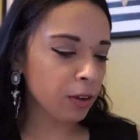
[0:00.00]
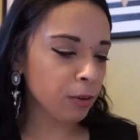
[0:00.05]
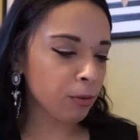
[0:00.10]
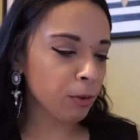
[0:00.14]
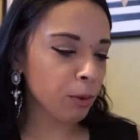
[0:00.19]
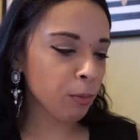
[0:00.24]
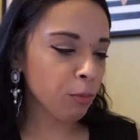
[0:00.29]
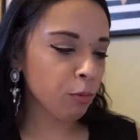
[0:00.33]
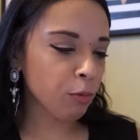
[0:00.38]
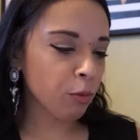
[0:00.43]
they're
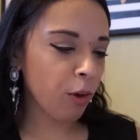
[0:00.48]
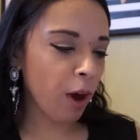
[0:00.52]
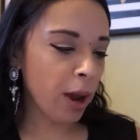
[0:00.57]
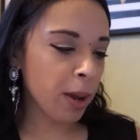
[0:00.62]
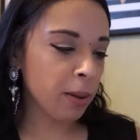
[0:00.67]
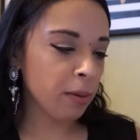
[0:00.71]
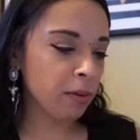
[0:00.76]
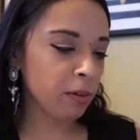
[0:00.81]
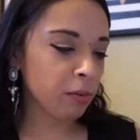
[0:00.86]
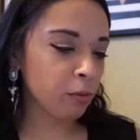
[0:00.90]
from
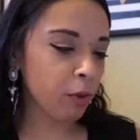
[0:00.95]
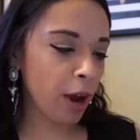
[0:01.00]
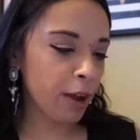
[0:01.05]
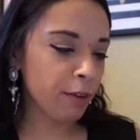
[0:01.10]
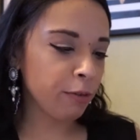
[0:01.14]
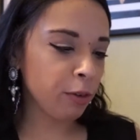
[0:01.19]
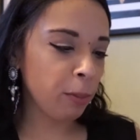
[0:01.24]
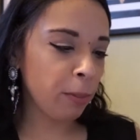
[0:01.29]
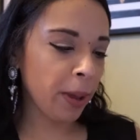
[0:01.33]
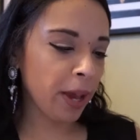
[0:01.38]

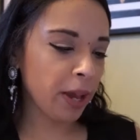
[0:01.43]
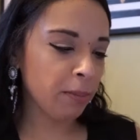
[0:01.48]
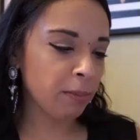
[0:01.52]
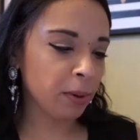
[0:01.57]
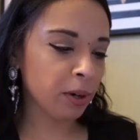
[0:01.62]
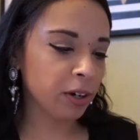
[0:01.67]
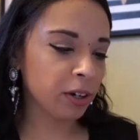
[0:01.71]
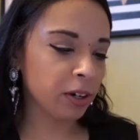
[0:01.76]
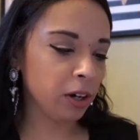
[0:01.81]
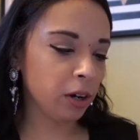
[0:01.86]
Rifle
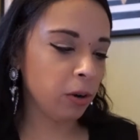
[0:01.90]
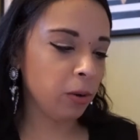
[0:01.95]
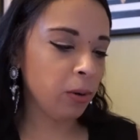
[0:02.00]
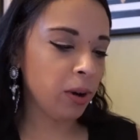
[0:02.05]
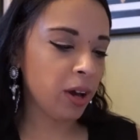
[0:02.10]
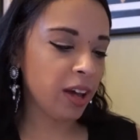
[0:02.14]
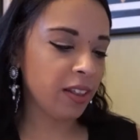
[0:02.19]
Paper Co,